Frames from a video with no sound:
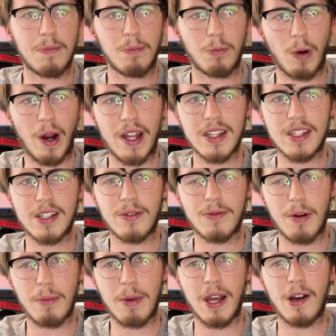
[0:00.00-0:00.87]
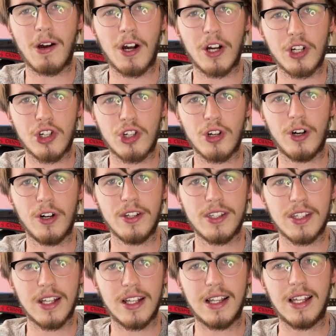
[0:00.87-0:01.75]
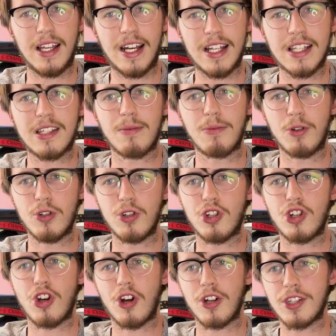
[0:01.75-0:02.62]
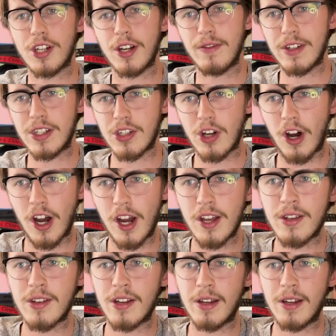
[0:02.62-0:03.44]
Brendson Ribeiro's shots and land some good shots of his own.